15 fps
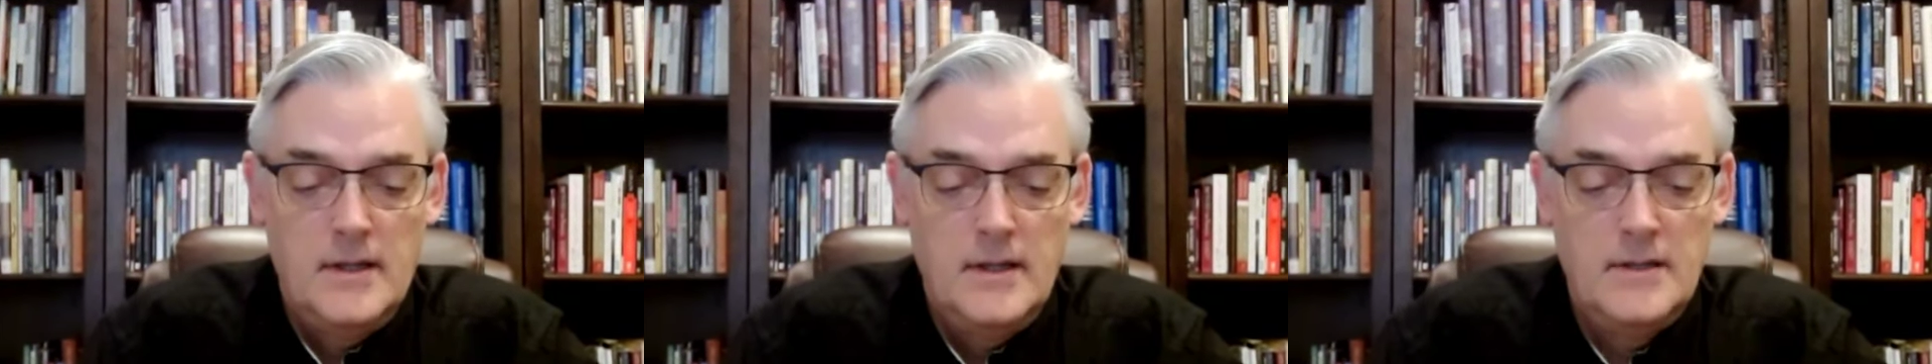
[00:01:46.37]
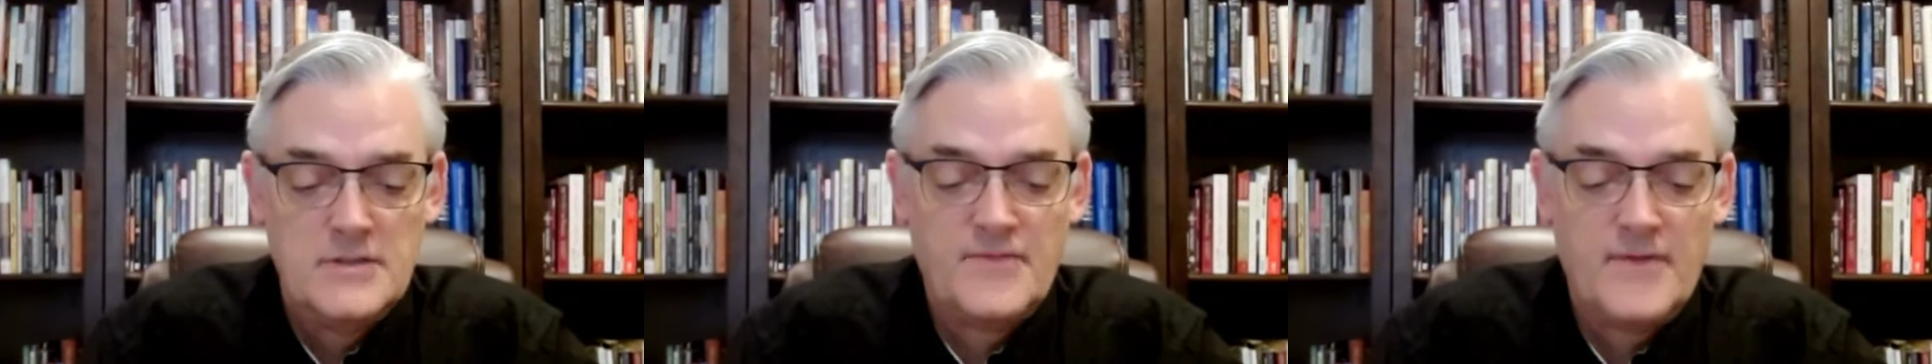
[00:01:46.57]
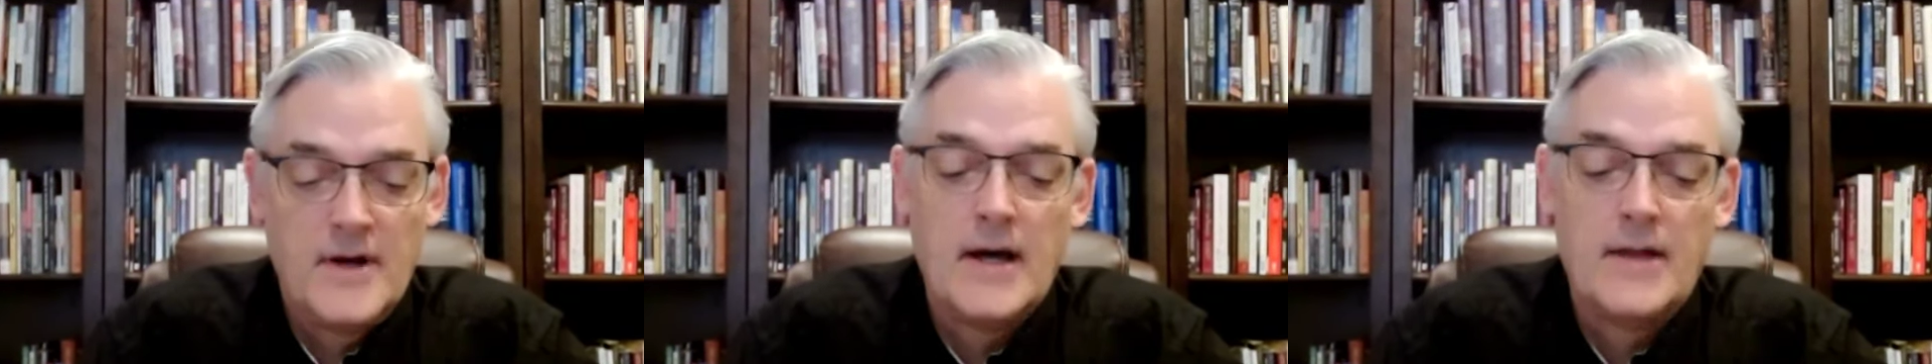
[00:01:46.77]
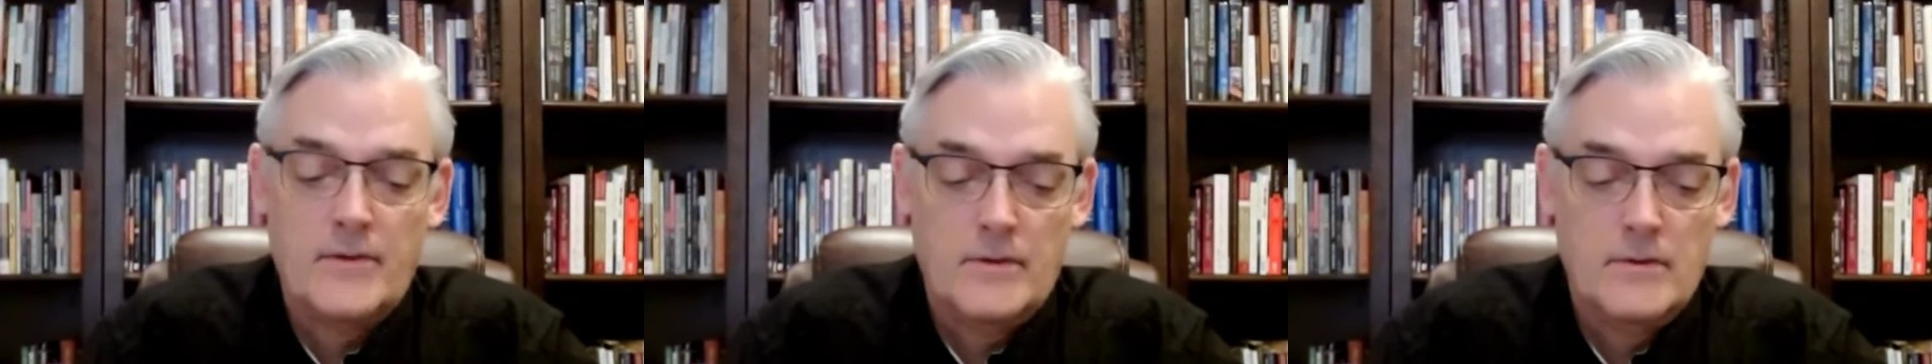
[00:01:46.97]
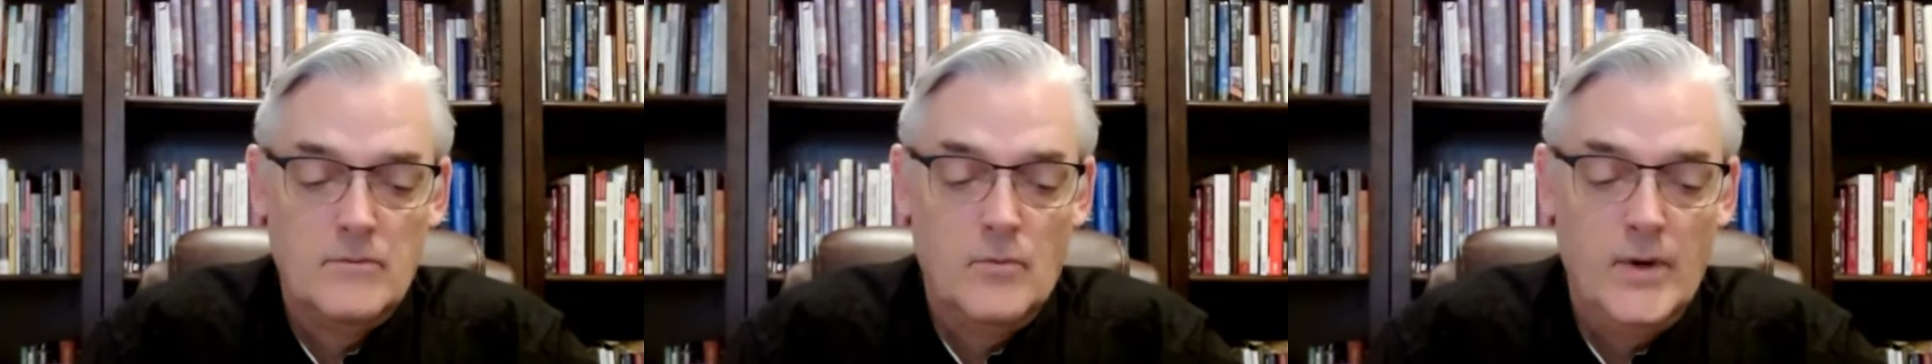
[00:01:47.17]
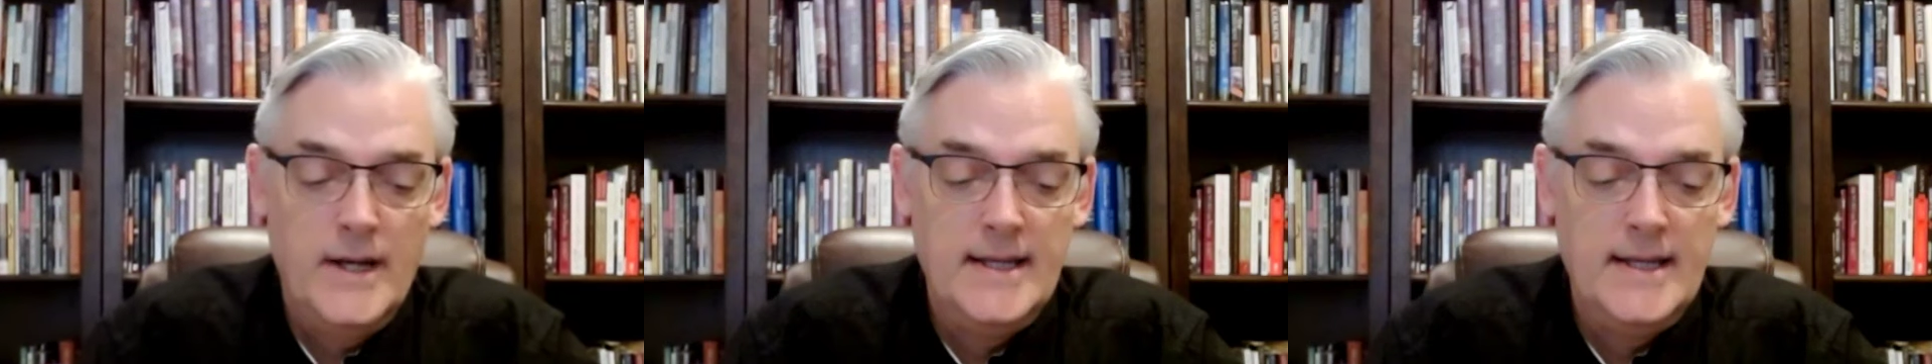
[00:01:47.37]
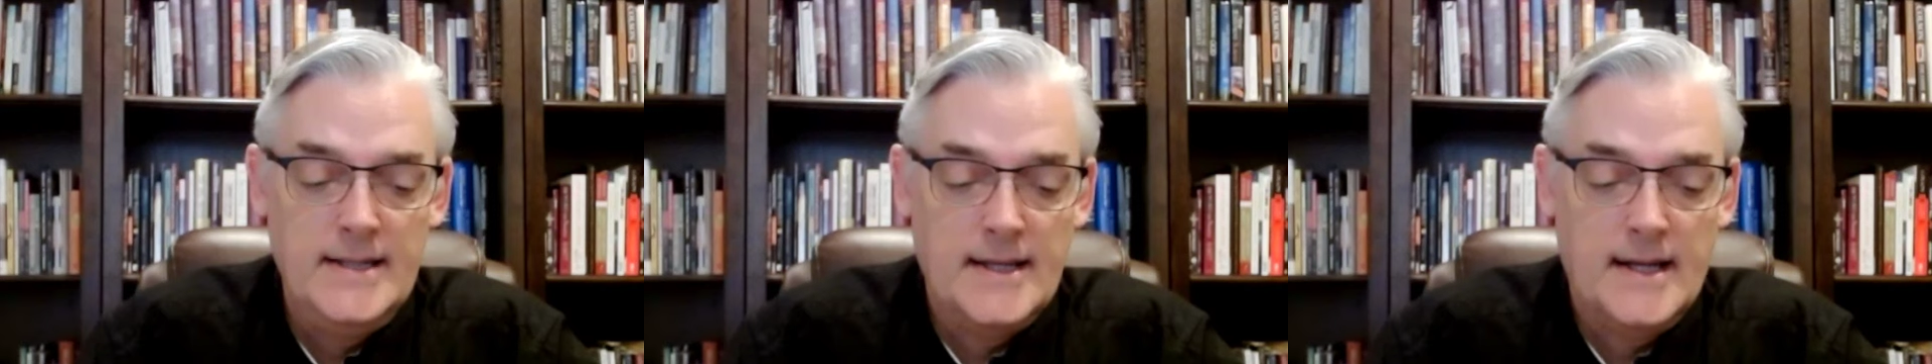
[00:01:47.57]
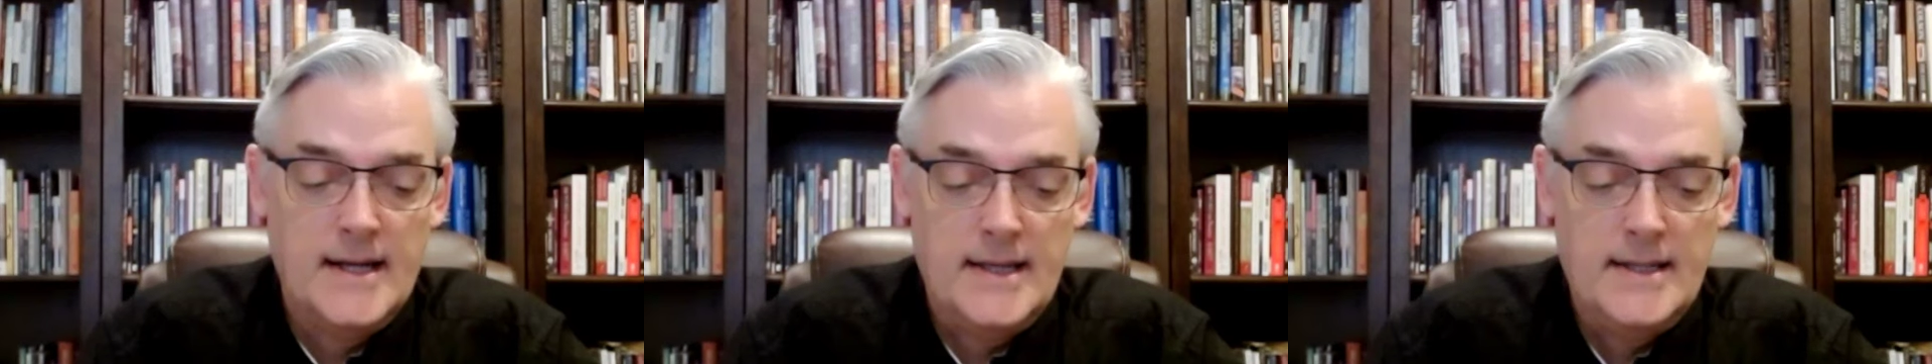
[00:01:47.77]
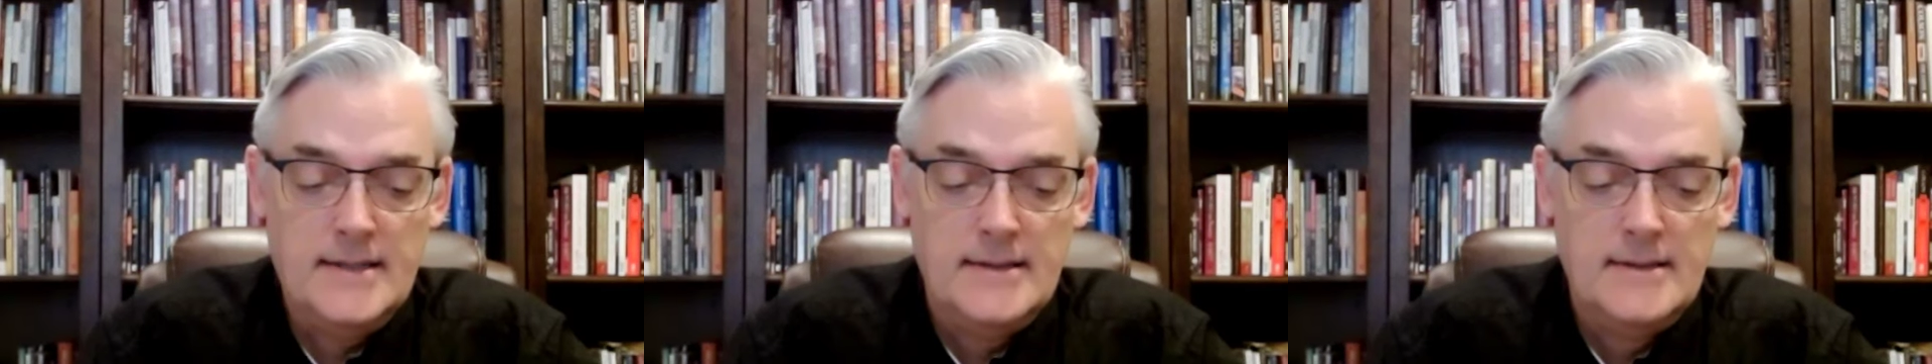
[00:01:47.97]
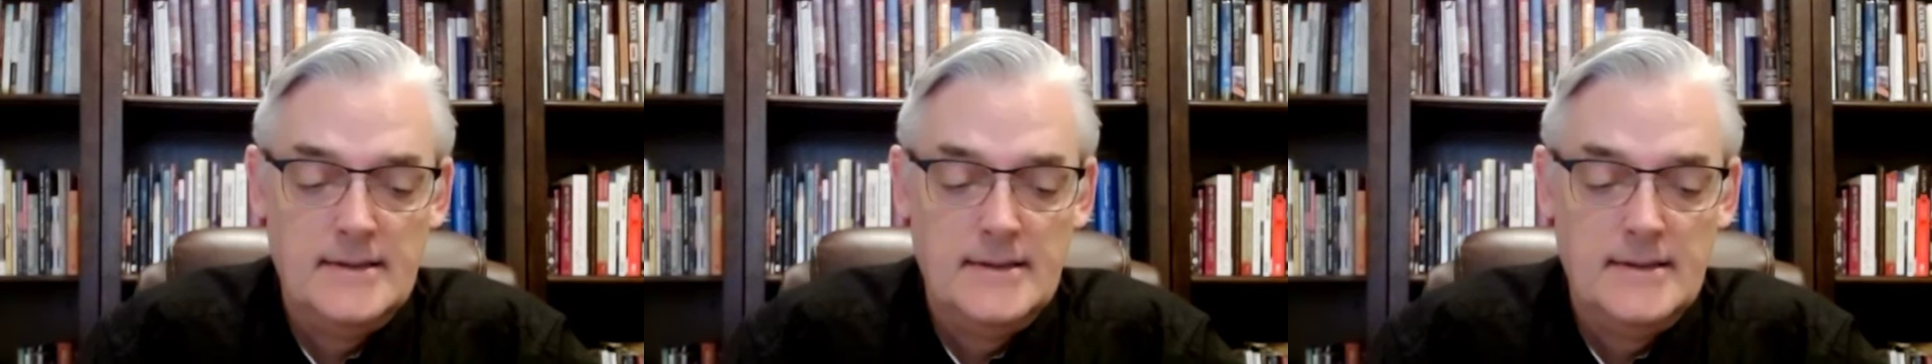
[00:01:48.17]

his father when he died,